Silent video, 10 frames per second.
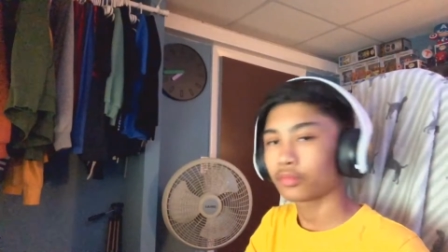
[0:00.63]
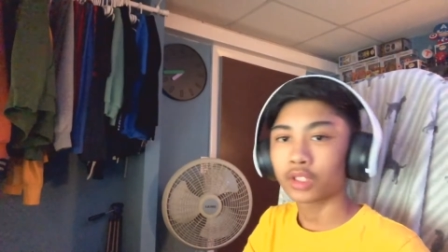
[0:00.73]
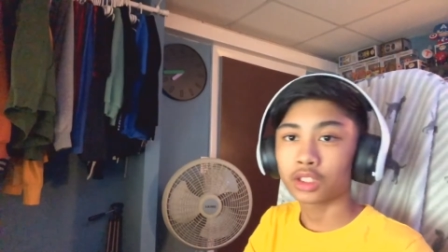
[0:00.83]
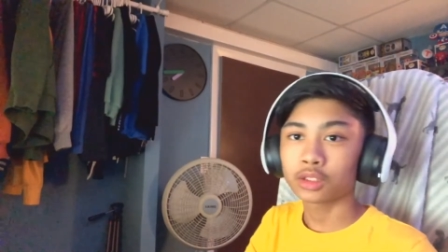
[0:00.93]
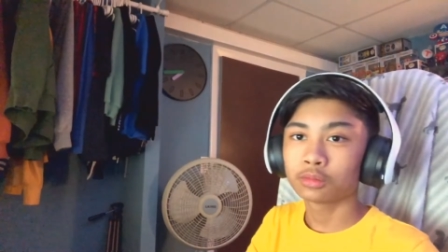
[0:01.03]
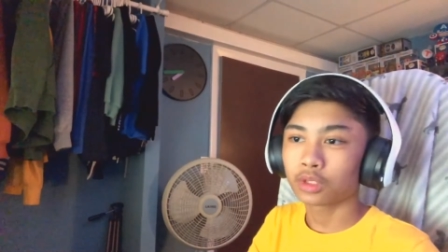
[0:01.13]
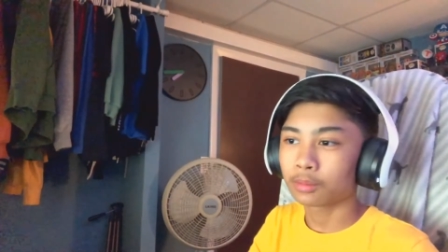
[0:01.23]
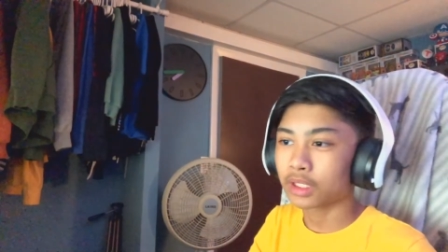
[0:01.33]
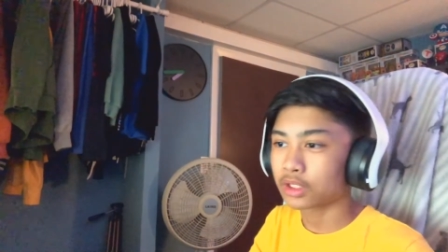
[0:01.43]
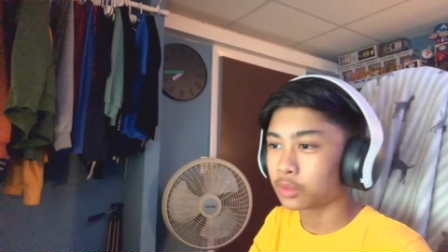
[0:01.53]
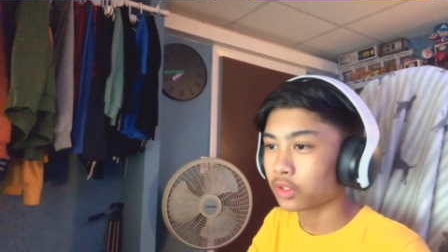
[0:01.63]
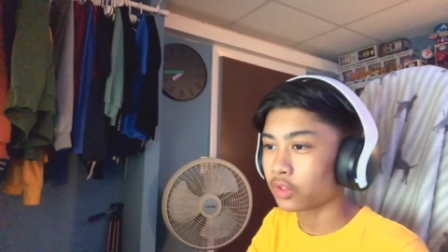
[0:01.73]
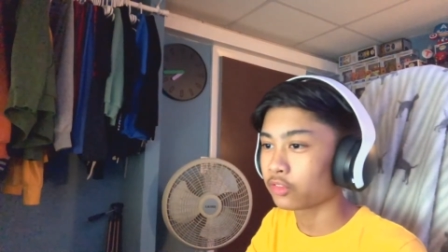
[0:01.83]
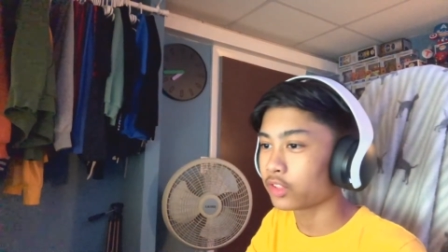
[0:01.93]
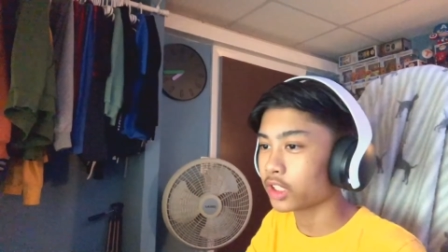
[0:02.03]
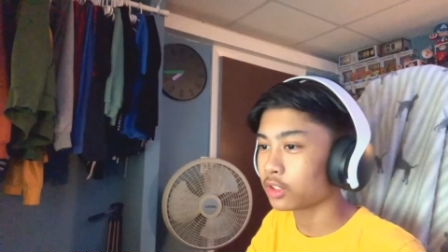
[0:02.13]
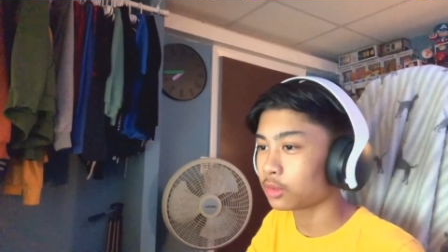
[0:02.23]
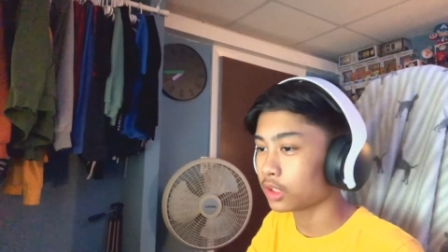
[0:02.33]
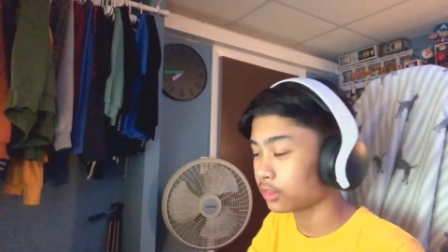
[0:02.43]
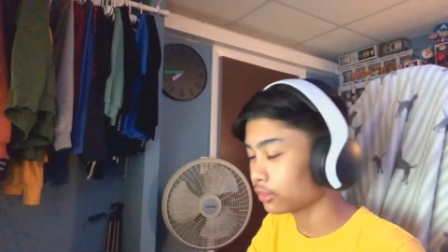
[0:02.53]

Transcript: Hello, welcome back to another video of...